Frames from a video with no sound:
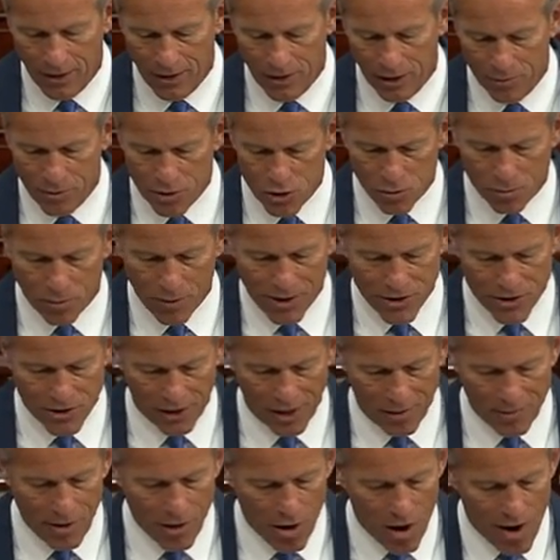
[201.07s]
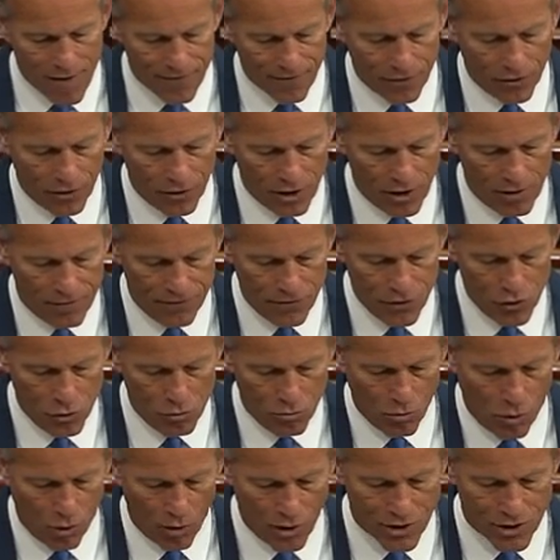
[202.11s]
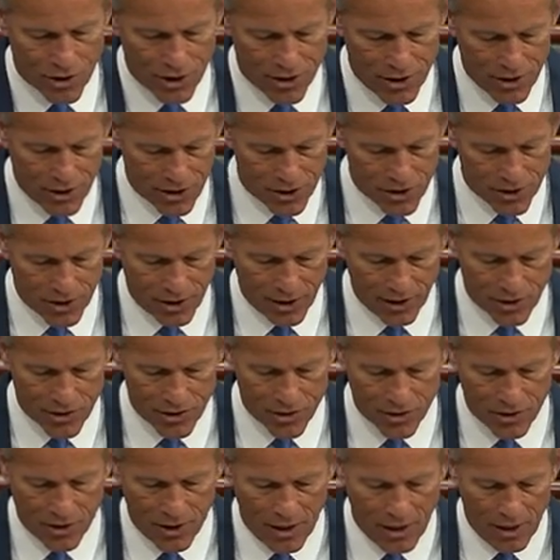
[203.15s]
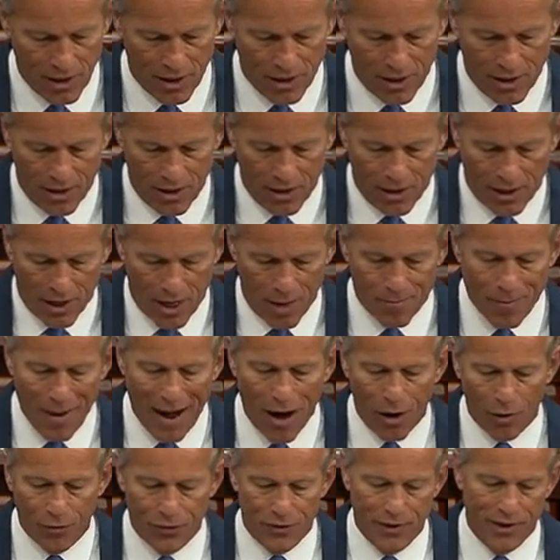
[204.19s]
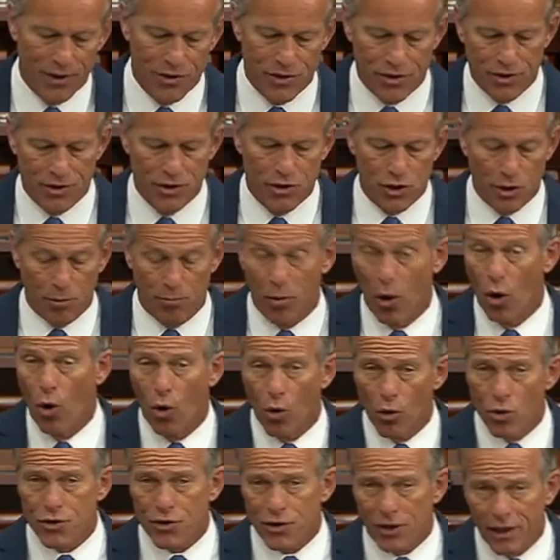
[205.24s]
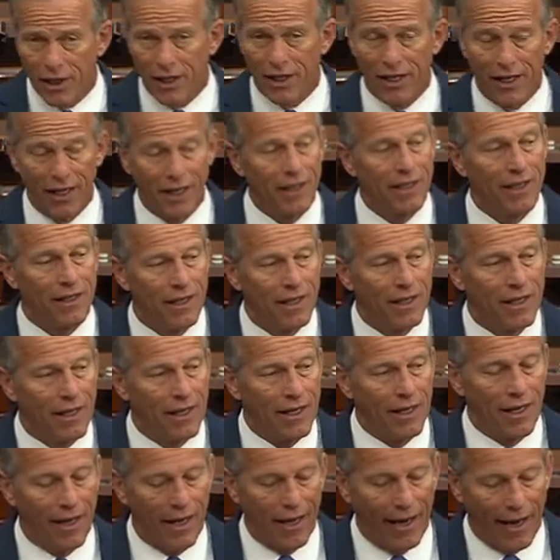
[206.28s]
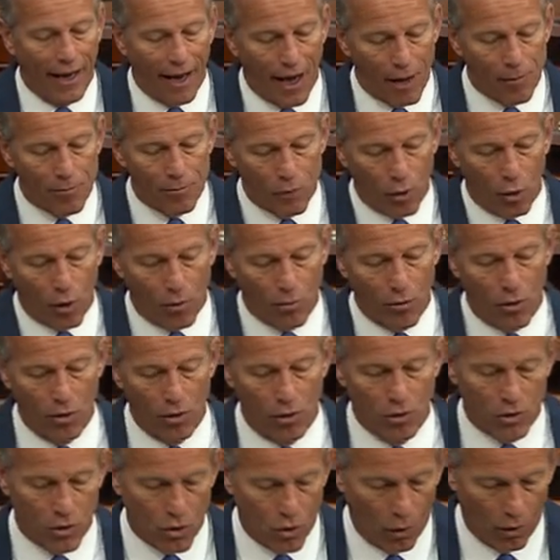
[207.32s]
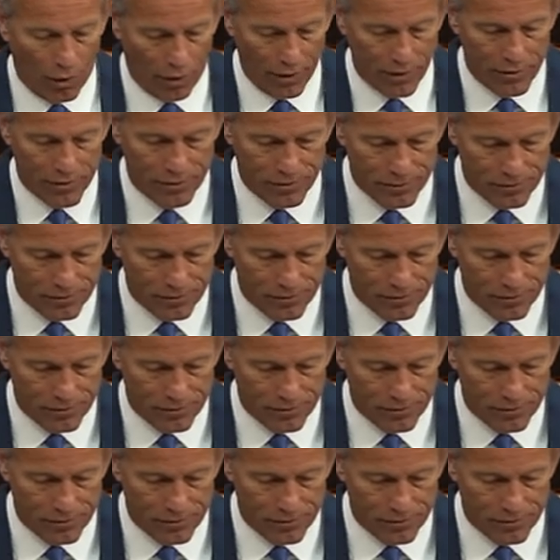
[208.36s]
Well, Mr. President, let me offer a few more statistics about this supposedly abnormal court.